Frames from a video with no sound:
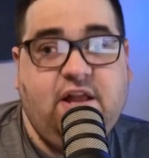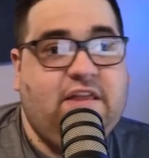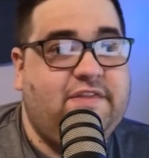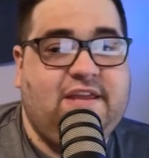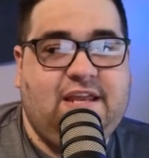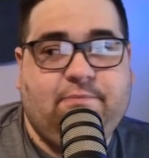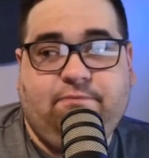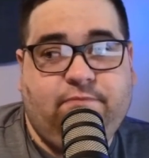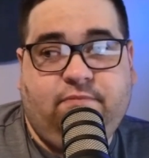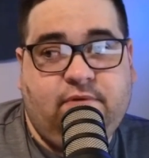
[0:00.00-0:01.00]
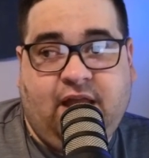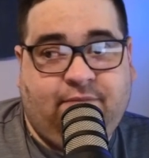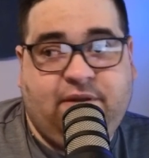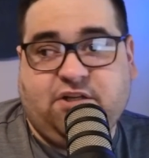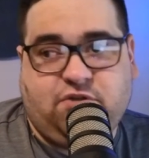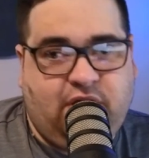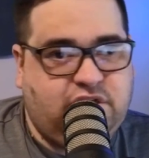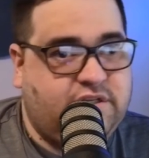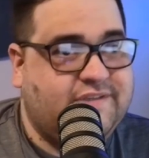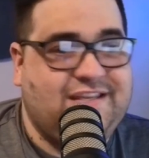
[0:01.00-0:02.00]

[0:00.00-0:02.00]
the administrations,